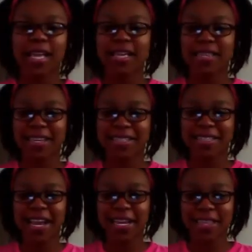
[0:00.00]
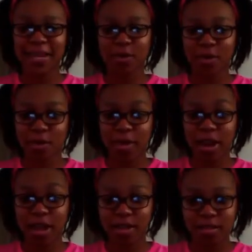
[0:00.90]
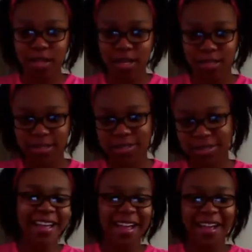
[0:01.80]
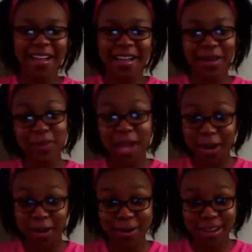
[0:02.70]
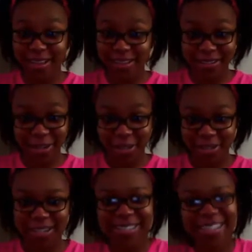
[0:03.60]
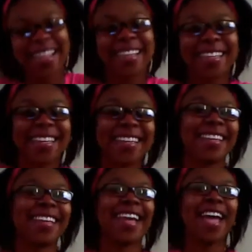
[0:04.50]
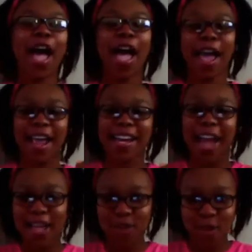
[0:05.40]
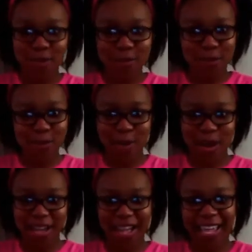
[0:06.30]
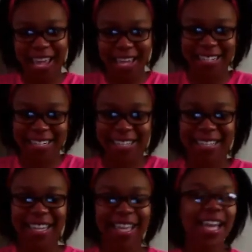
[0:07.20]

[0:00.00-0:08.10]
It's like stating that we're crayon colors. I'm not a crayon color. And neither are people who are Caucasian.